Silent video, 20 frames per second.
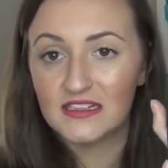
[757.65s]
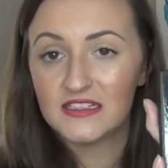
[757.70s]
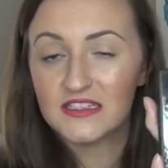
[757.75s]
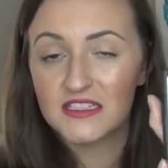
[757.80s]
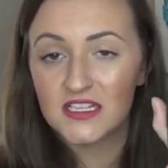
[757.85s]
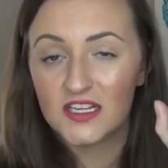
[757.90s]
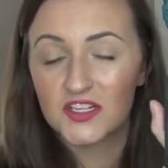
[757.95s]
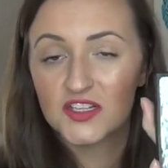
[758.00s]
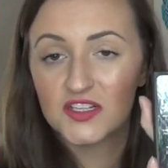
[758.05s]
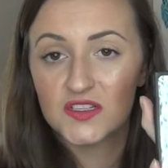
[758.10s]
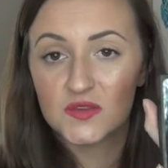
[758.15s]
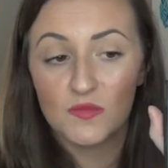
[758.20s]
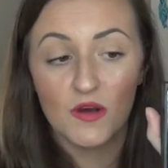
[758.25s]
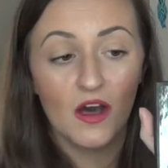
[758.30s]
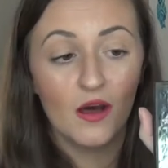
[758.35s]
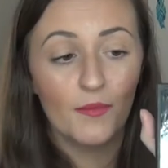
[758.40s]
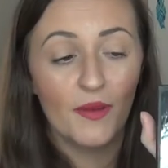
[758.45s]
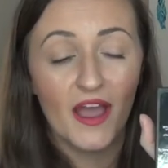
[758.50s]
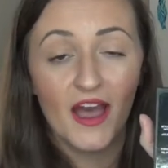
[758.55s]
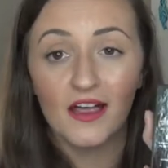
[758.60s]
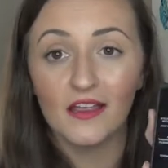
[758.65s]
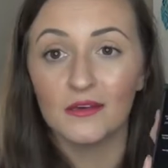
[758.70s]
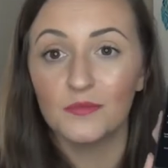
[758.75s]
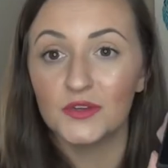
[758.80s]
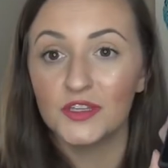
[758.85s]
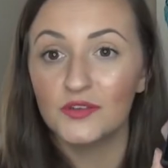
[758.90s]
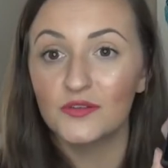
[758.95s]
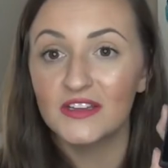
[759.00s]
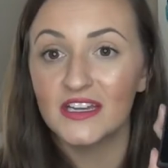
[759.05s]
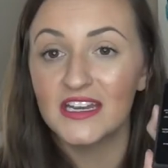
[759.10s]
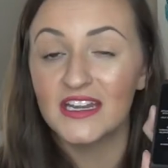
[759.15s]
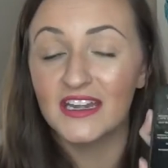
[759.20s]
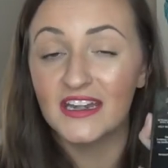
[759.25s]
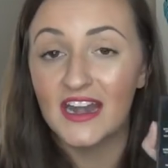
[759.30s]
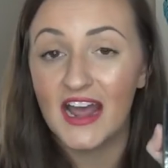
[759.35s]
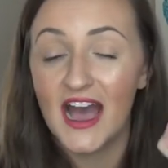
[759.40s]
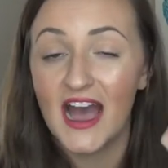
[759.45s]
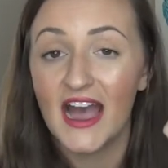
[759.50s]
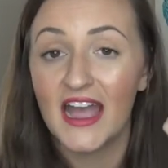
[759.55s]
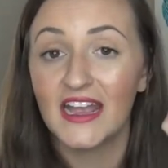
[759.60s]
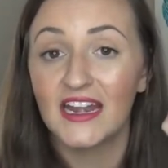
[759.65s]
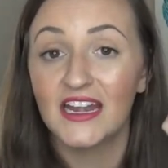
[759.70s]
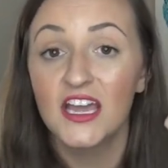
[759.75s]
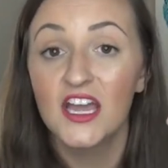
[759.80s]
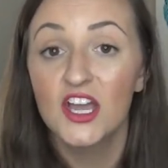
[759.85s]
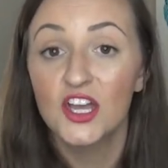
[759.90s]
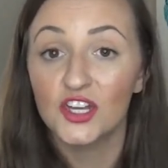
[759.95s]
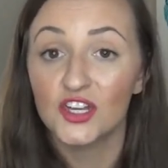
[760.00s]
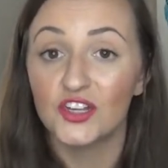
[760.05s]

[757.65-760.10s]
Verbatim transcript: It's such a small palette, but you get nine